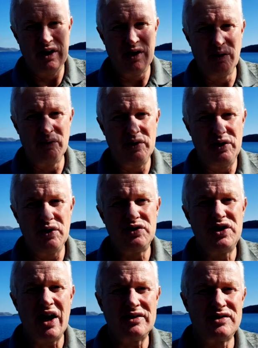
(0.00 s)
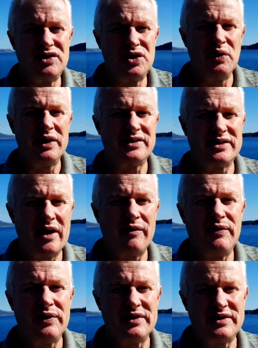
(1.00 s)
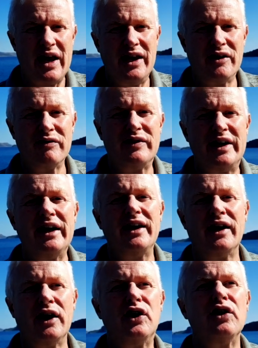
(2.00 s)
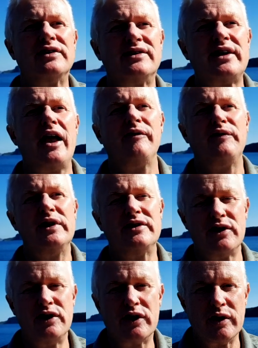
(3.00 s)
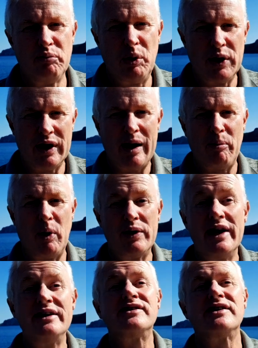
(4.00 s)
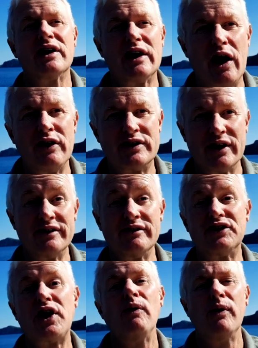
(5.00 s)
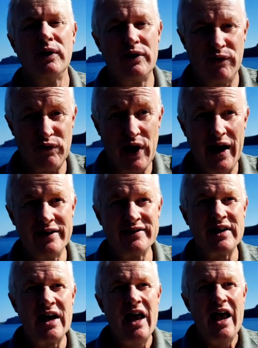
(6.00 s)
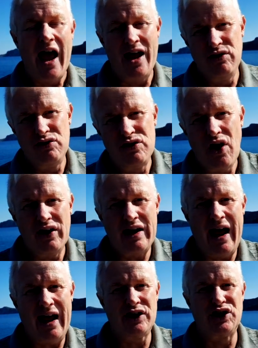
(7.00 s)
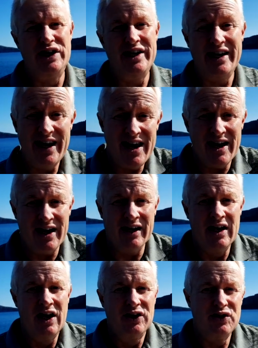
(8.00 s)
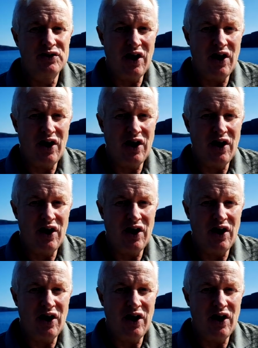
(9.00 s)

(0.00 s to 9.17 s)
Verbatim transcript: you know, you're just doing stuff for the sake of getting a good selfie so you can put it up on Instagloat and show all your friends, and you're not actually here, you're